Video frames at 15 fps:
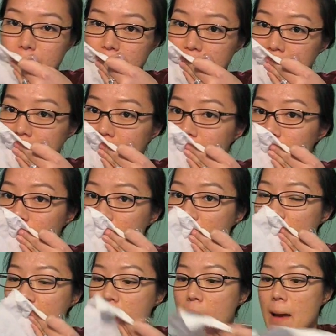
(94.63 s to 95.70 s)

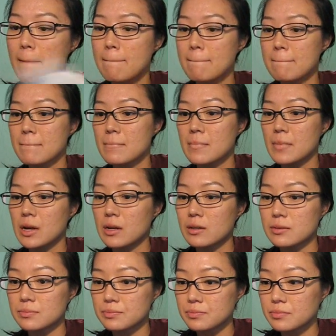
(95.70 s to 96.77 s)

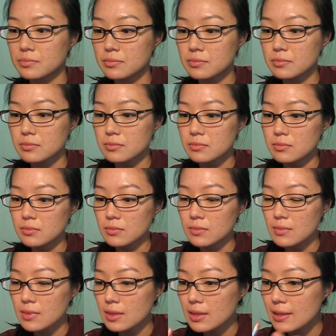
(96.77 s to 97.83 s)

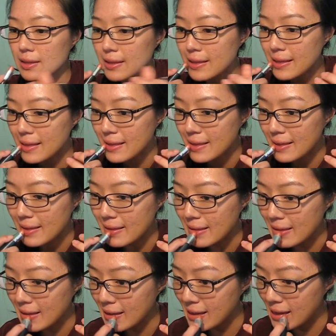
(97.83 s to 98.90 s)

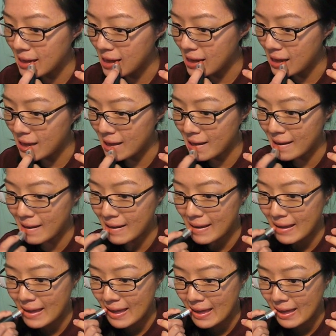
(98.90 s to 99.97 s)

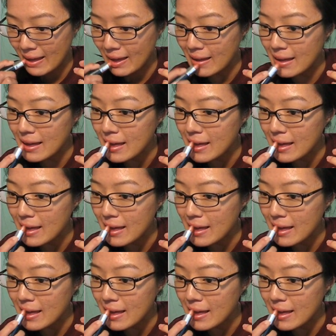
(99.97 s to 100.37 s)
(silence)